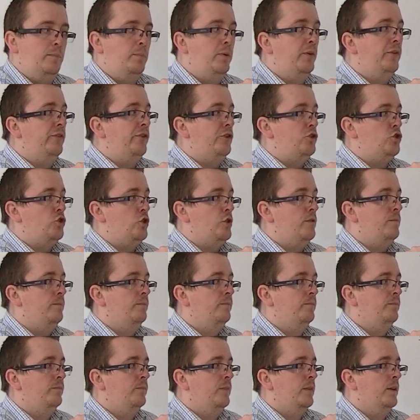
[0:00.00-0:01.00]
position.
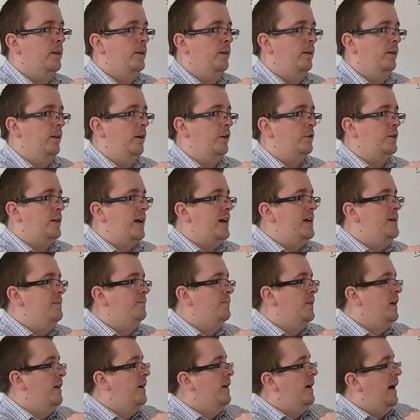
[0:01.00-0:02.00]
Okay,
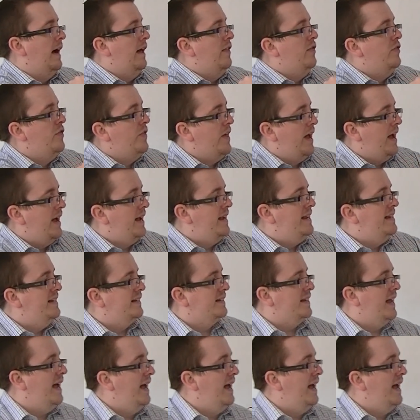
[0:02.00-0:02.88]
and that is